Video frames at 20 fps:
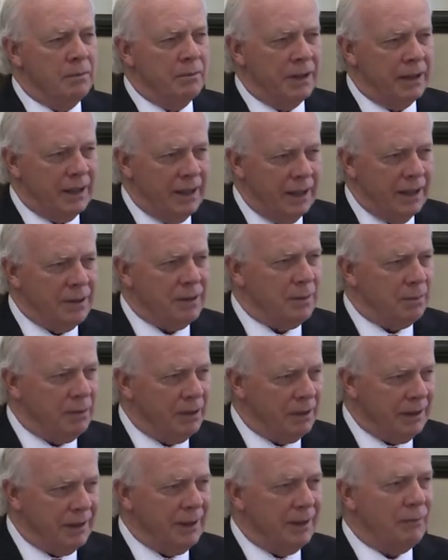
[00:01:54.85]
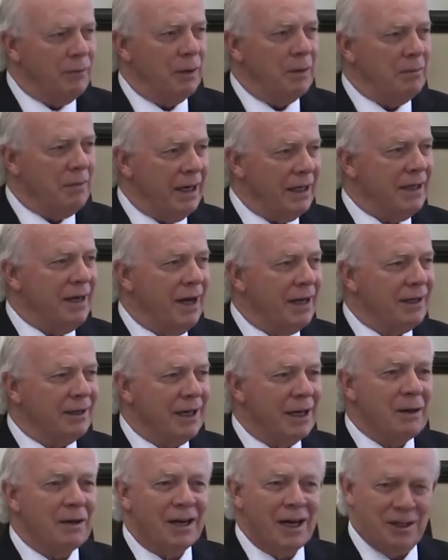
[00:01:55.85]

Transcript: begin to believe we may not get